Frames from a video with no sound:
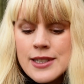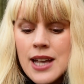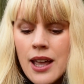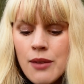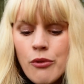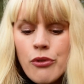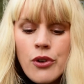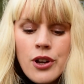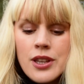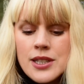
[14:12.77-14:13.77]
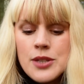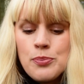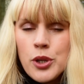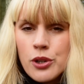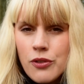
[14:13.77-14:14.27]
time for this
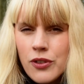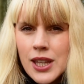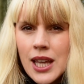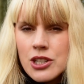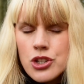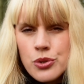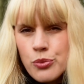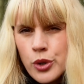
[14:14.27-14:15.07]
purification